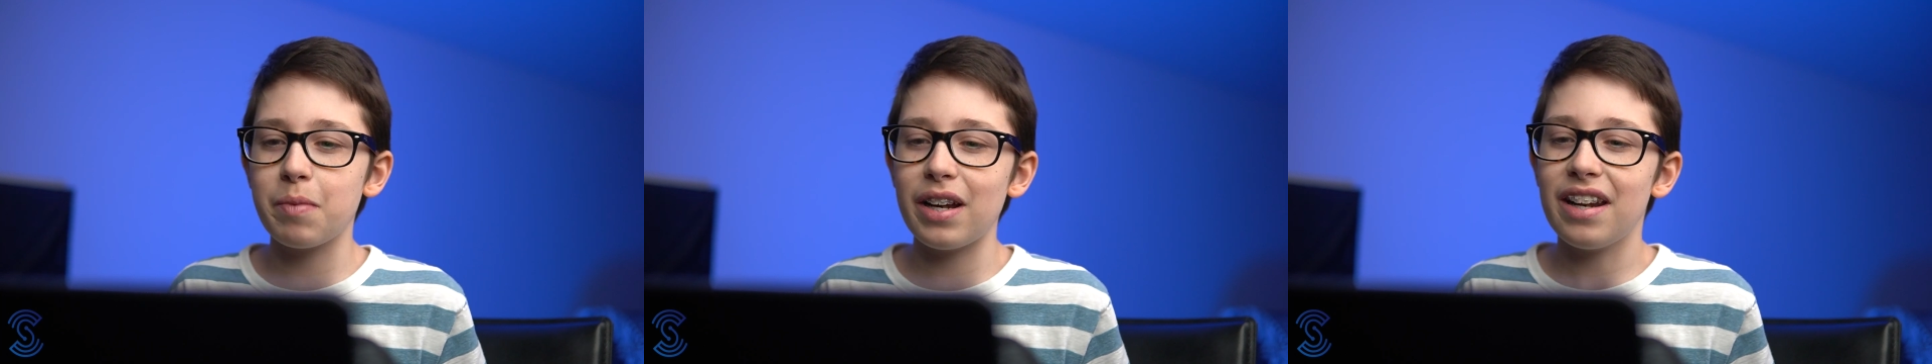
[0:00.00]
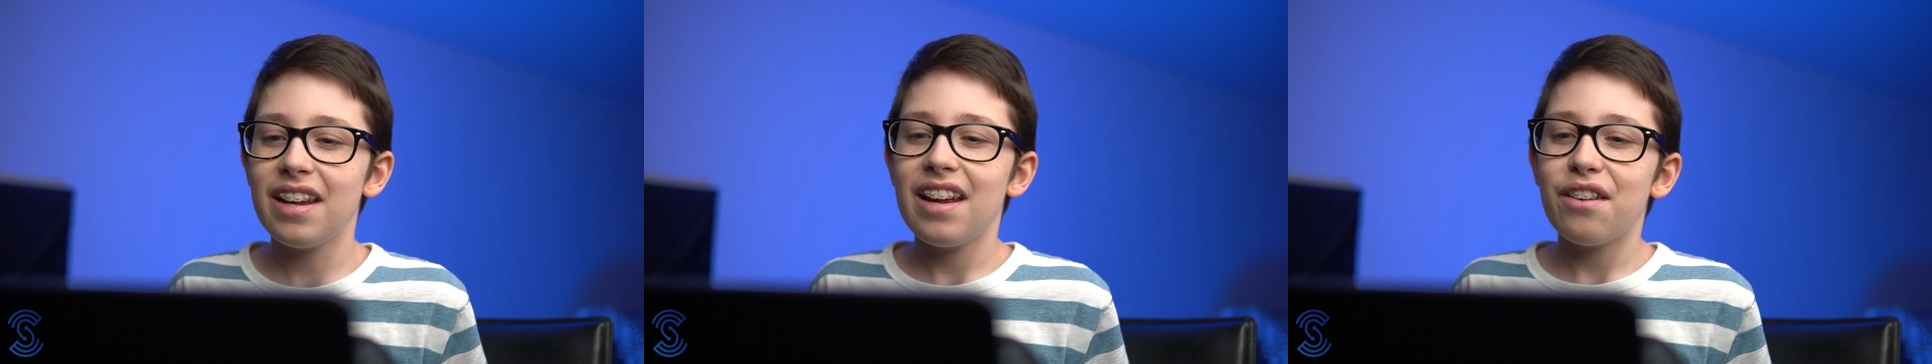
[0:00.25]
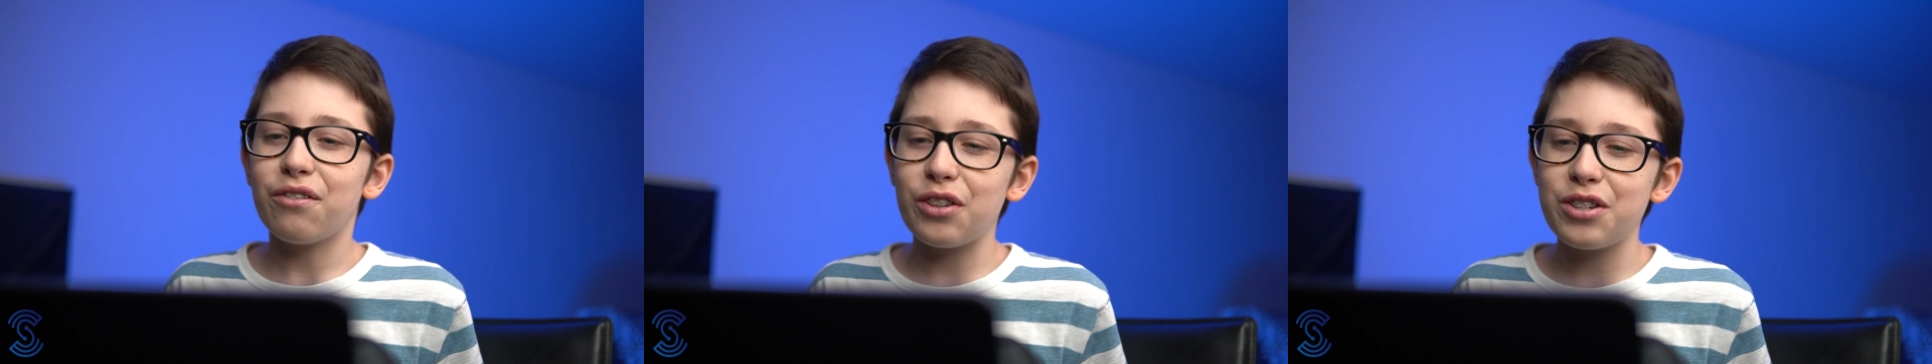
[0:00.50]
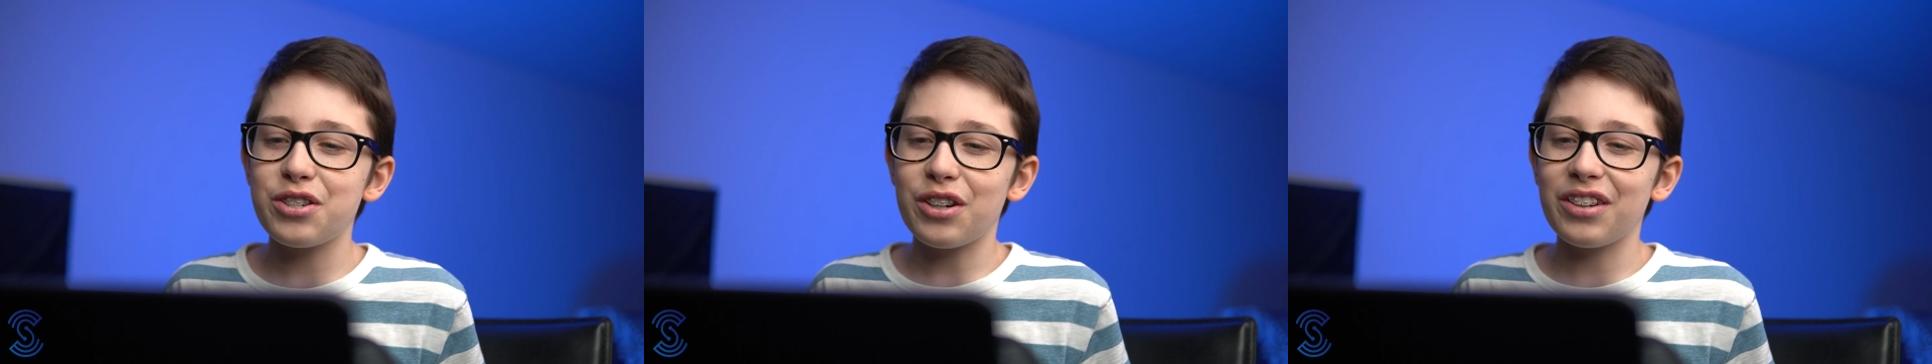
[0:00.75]
But for
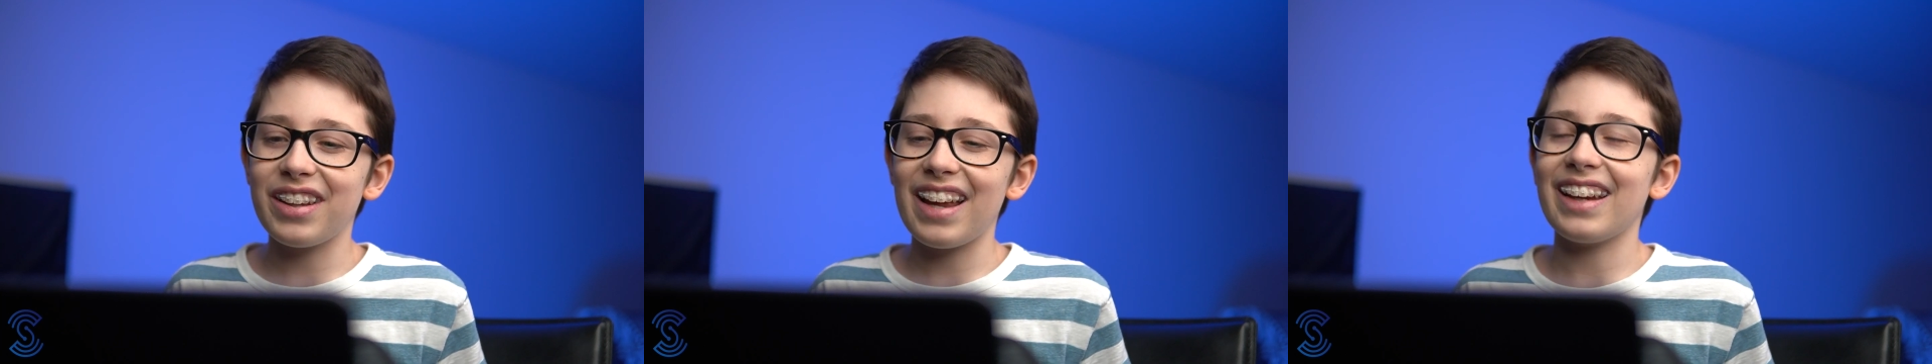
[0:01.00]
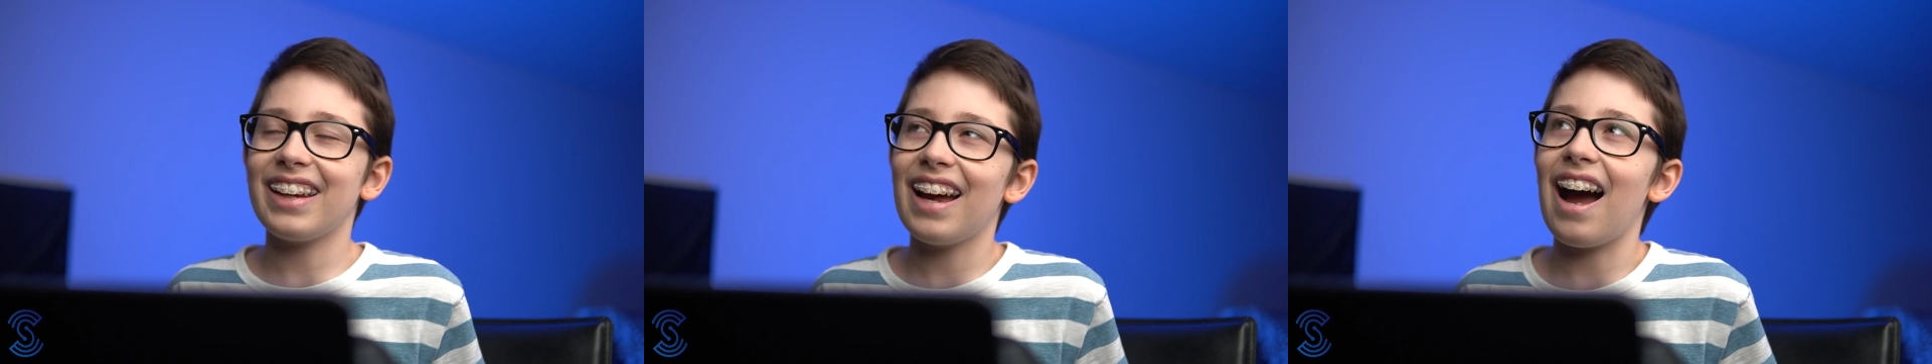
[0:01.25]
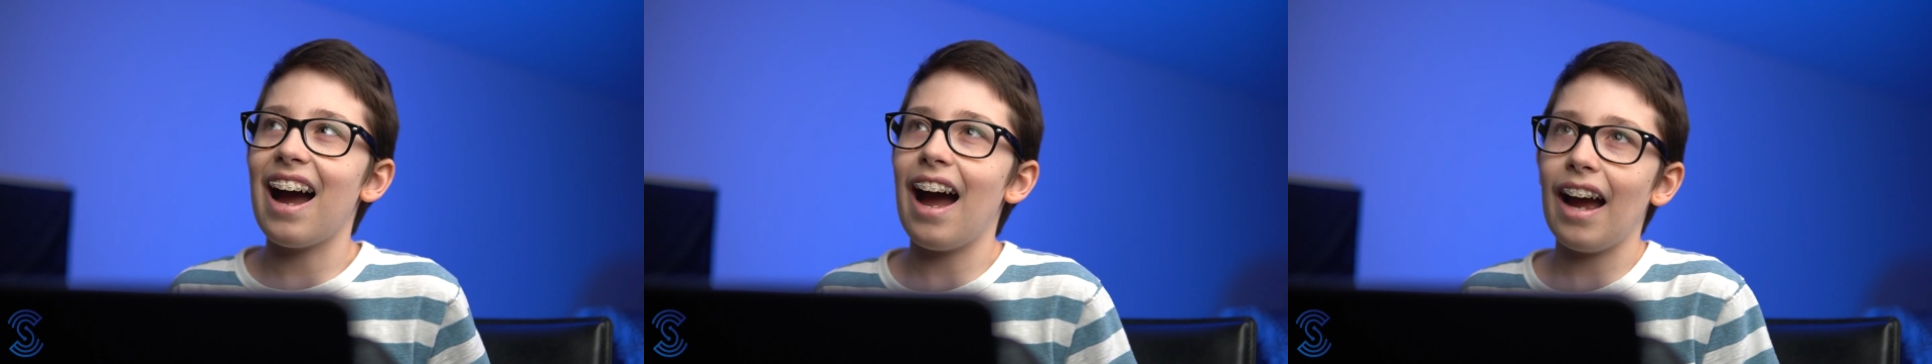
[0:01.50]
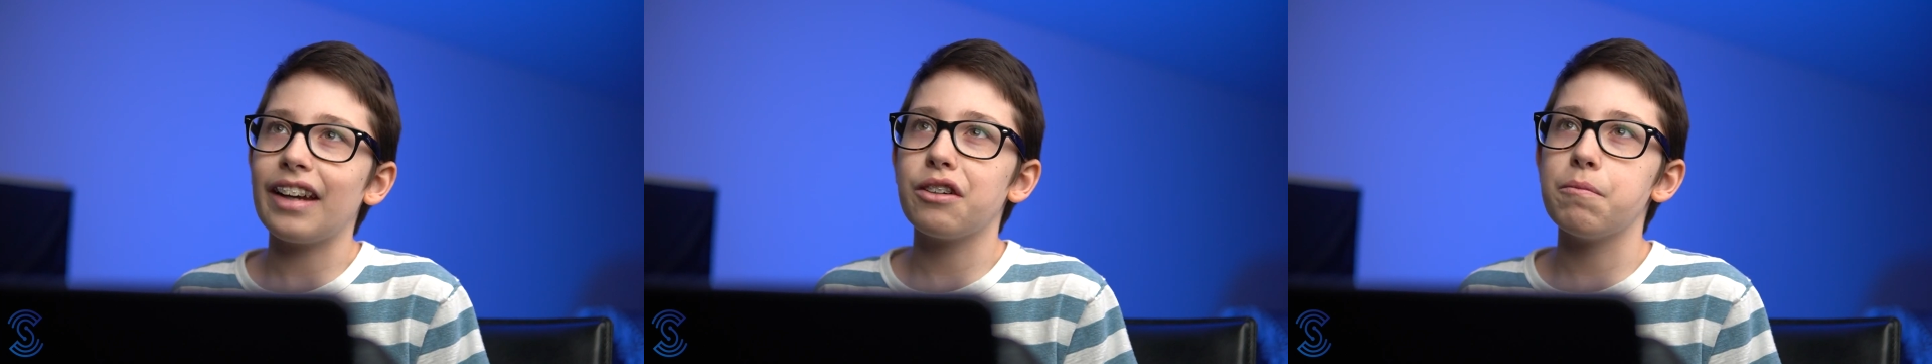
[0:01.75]
sure, like,
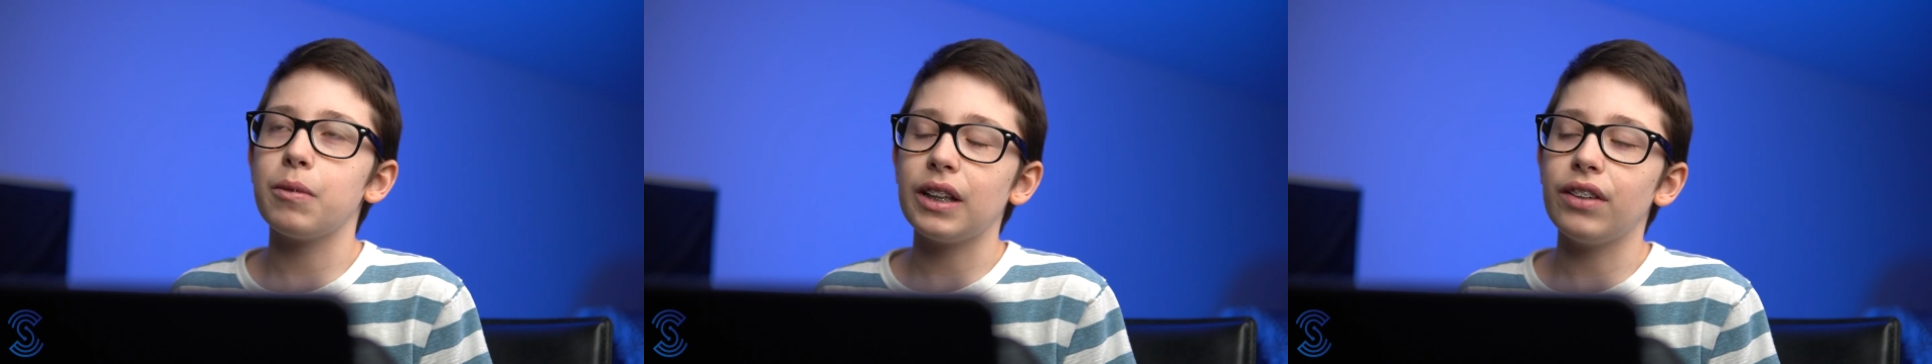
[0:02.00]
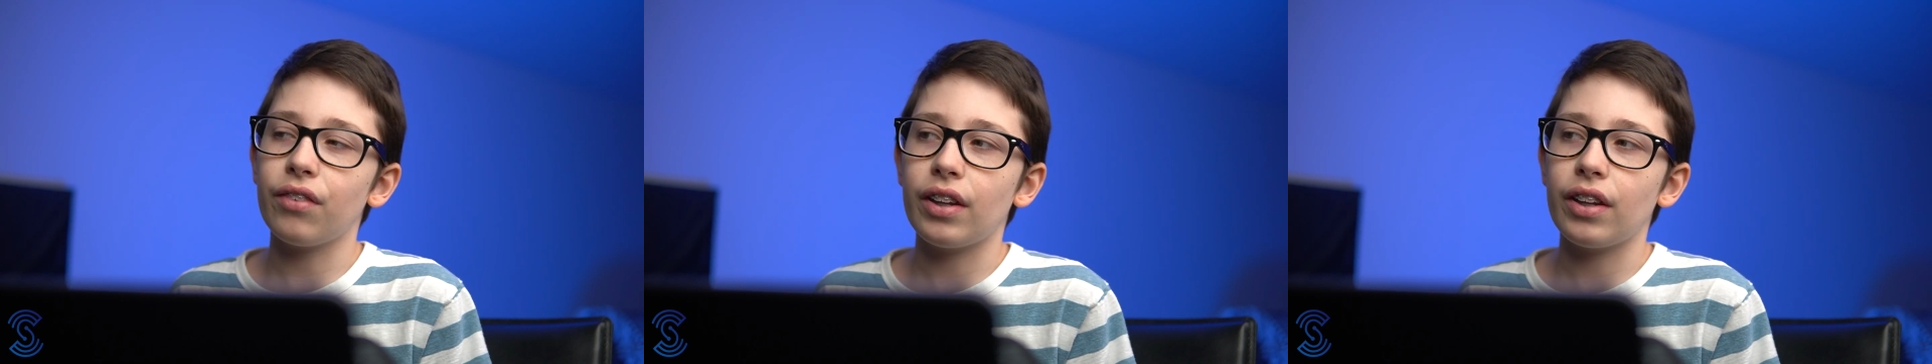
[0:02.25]
I can believe